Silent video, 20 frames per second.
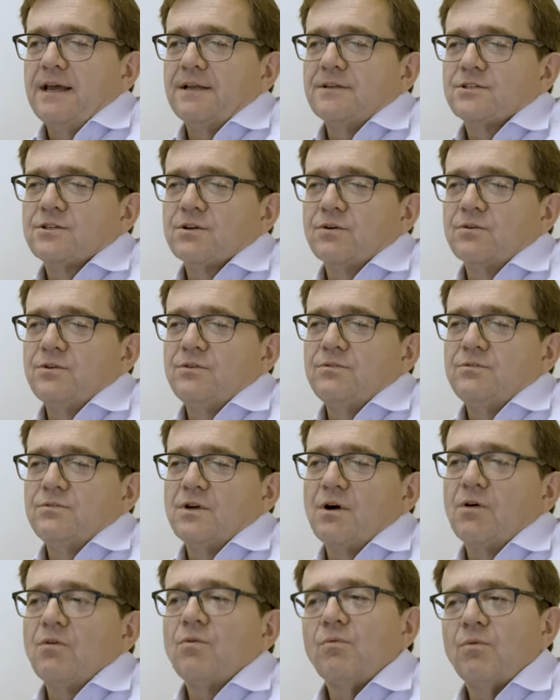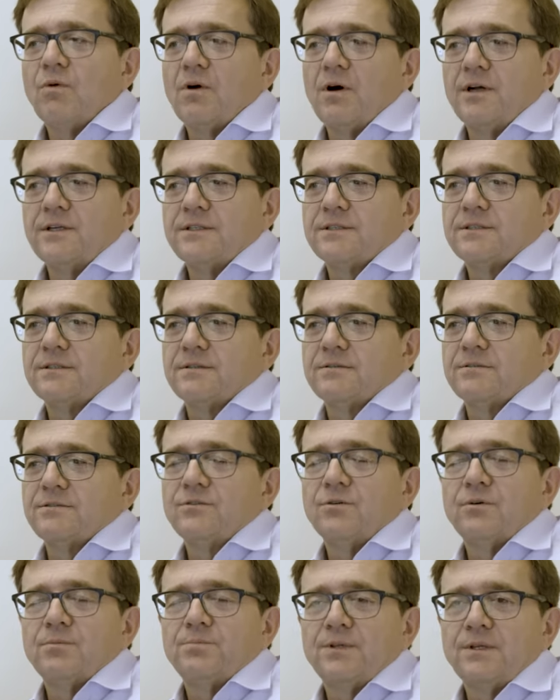And so you don't want
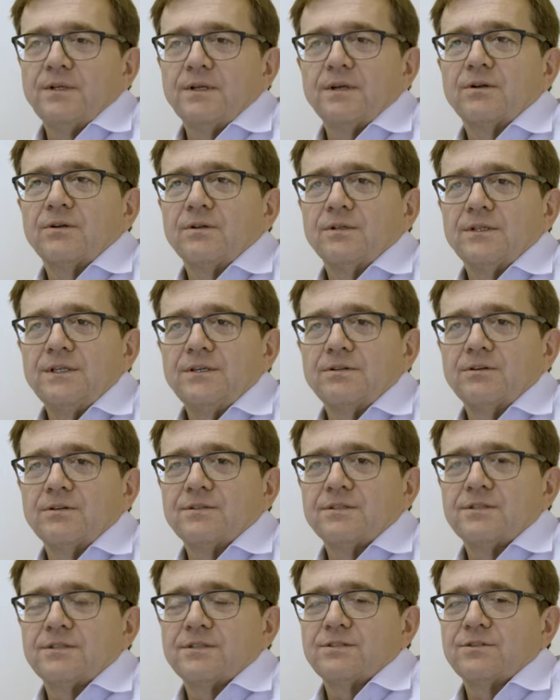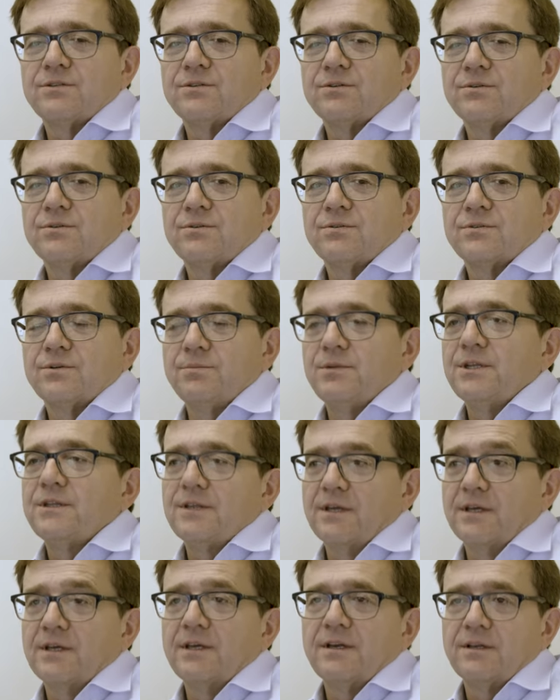your political leaders to be
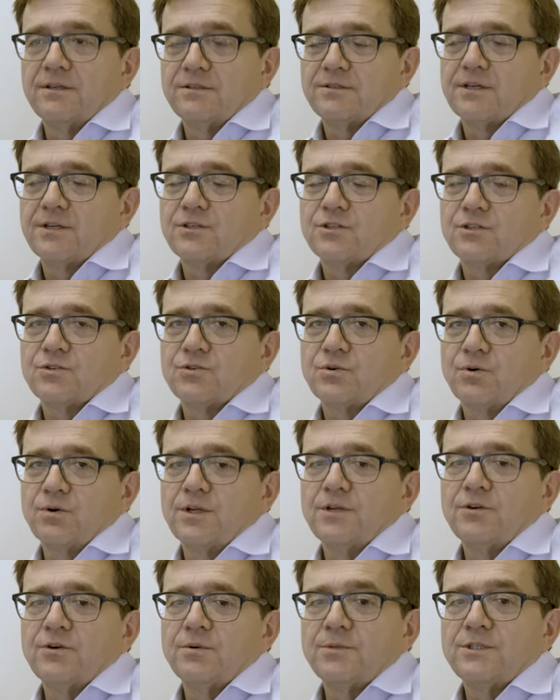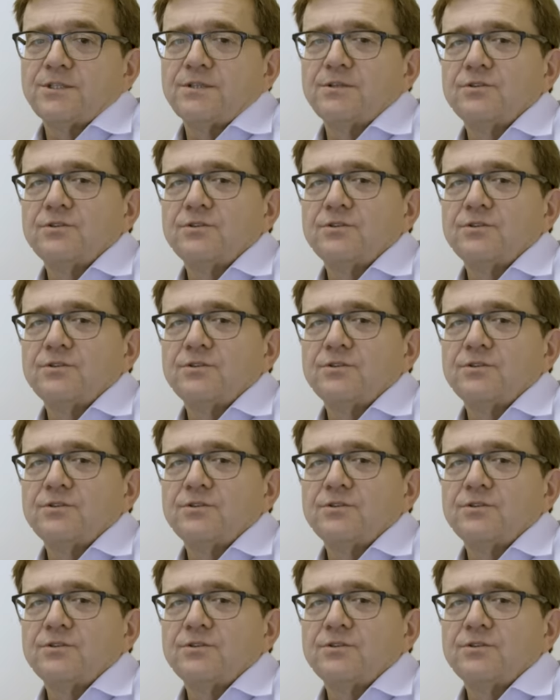thinking in such short increments,